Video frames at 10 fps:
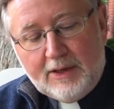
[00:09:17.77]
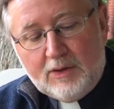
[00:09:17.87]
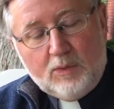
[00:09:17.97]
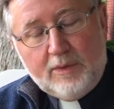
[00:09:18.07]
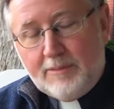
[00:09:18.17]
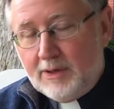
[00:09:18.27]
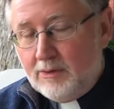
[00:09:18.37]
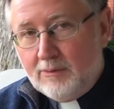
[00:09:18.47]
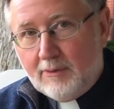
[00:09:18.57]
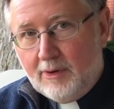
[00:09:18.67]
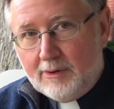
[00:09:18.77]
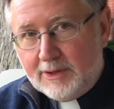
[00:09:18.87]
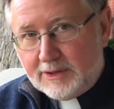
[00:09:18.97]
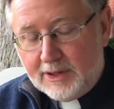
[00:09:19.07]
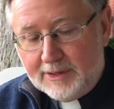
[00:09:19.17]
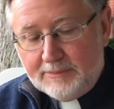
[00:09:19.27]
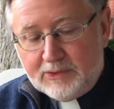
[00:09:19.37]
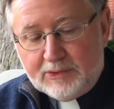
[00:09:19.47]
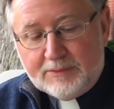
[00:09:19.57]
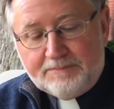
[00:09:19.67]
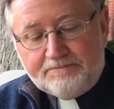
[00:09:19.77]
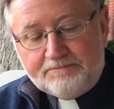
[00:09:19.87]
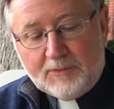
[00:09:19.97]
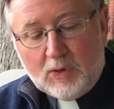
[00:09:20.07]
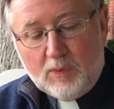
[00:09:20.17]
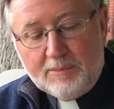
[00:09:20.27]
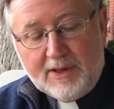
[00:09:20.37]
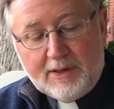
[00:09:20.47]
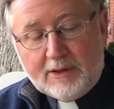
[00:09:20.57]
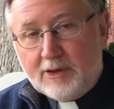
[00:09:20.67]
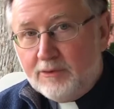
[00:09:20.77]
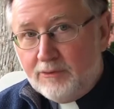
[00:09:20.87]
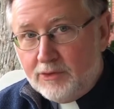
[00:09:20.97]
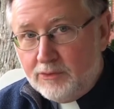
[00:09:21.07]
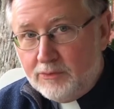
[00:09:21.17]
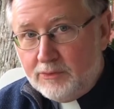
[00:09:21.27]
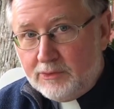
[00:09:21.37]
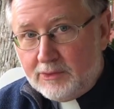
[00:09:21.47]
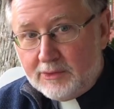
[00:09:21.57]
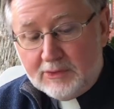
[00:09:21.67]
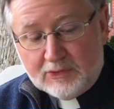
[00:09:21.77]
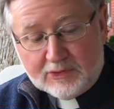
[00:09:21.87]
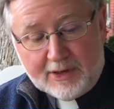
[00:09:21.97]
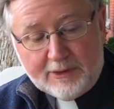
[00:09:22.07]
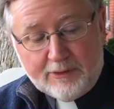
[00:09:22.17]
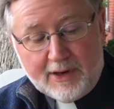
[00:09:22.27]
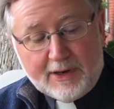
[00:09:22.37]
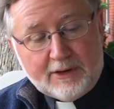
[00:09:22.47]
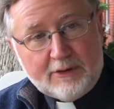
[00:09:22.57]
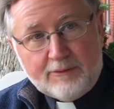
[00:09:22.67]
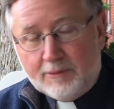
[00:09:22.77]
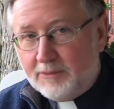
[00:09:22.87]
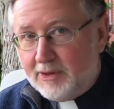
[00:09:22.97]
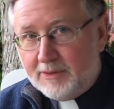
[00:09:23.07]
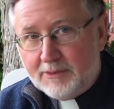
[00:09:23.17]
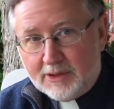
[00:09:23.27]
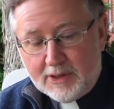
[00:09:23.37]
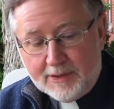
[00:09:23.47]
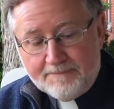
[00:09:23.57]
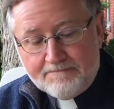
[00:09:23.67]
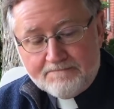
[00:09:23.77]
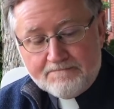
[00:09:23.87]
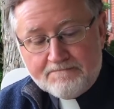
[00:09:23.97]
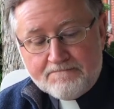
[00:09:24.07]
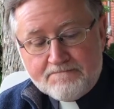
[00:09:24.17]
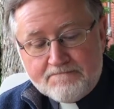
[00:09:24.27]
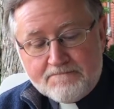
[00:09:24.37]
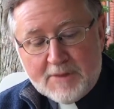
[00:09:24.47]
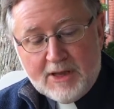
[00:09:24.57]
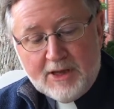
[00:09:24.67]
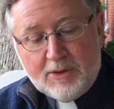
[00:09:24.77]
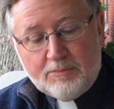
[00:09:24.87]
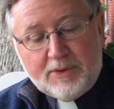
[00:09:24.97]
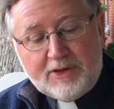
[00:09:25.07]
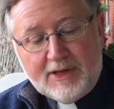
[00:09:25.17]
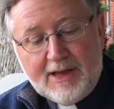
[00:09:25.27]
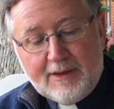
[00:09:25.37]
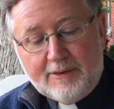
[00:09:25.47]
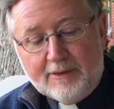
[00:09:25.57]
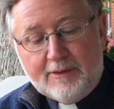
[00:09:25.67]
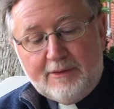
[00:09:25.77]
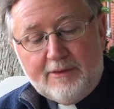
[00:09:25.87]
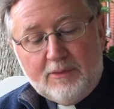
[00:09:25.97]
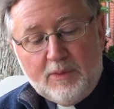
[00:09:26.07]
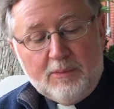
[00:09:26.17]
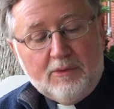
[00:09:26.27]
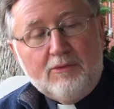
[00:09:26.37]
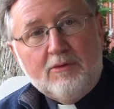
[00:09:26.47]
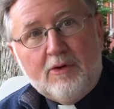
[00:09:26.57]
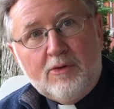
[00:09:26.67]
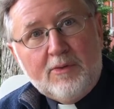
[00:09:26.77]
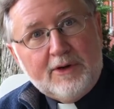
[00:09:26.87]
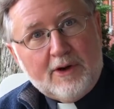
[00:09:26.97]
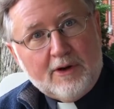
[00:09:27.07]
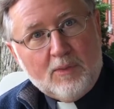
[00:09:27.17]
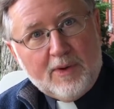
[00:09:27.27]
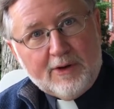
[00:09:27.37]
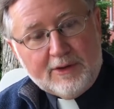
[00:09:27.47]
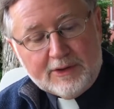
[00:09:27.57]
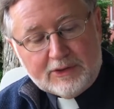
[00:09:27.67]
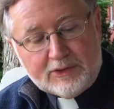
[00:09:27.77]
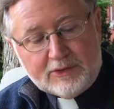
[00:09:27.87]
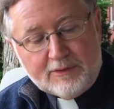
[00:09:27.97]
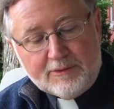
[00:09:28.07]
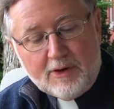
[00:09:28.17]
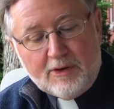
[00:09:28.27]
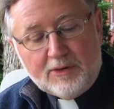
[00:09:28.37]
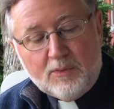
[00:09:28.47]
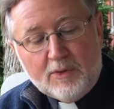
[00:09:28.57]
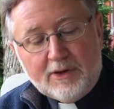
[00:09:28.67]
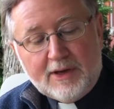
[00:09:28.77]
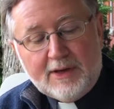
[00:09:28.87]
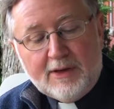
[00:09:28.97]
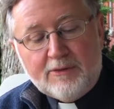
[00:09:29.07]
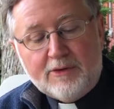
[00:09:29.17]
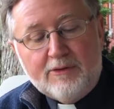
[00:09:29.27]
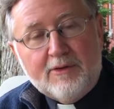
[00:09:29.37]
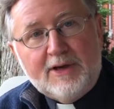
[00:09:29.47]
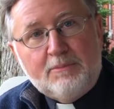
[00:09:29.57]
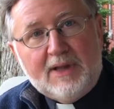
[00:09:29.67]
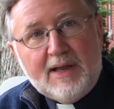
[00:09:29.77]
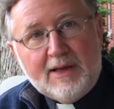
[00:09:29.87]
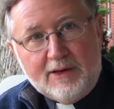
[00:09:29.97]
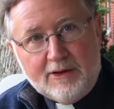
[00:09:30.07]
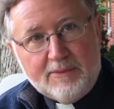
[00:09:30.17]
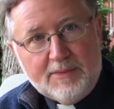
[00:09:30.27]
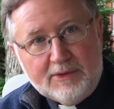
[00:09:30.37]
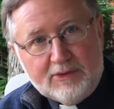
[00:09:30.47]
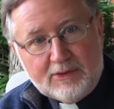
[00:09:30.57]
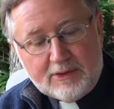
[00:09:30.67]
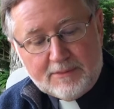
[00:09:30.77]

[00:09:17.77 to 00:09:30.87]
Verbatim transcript: We may go wrong at times, we may get confused and sidetracked from time to time, but together we will grow in our awareness of God working out a great plan in our midst